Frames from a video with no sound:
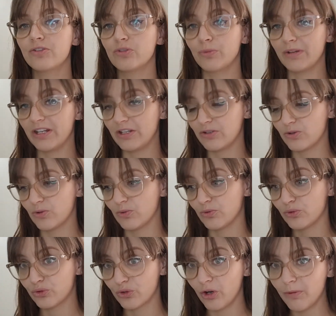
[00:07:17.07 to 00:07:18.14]
Do we need to
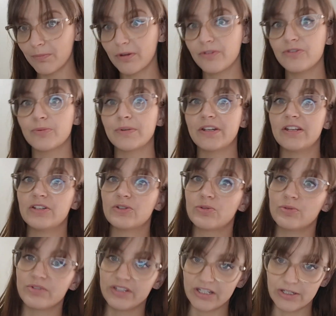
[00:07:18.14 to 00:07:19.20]
stop? Do we need
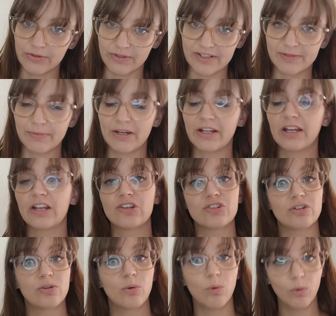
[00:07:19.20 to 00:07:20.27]
to decrease
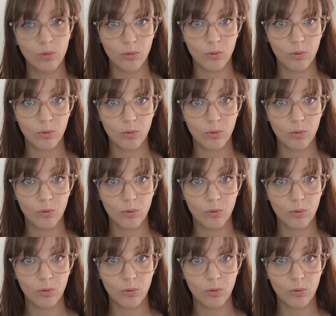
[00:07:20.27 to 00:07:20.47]
medication?